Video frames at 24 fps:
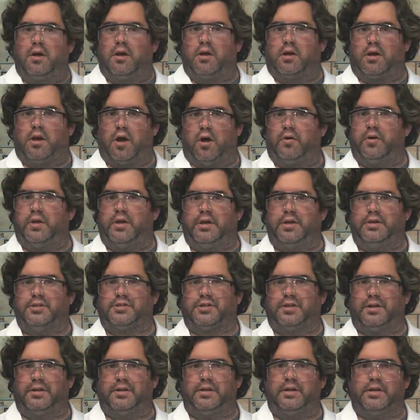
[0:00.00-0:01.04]

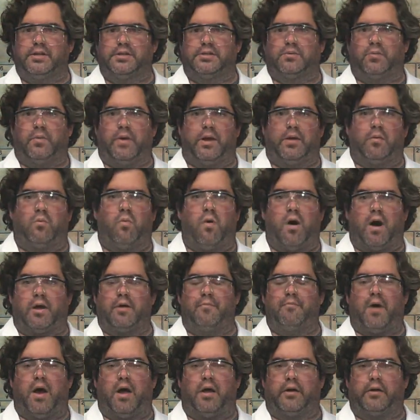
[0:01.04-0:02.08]
Cohesion is when water
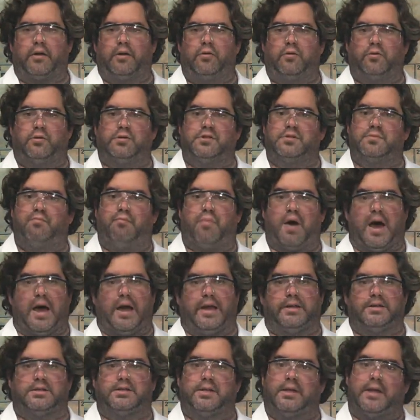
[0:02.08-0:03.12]
molecules
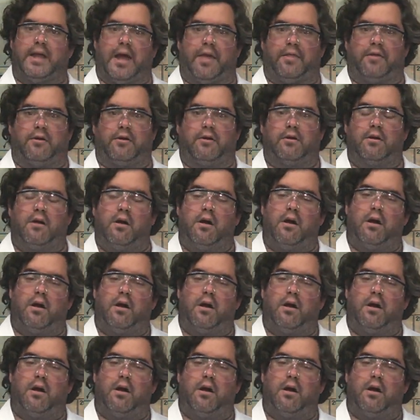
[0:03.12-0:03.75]
bind together,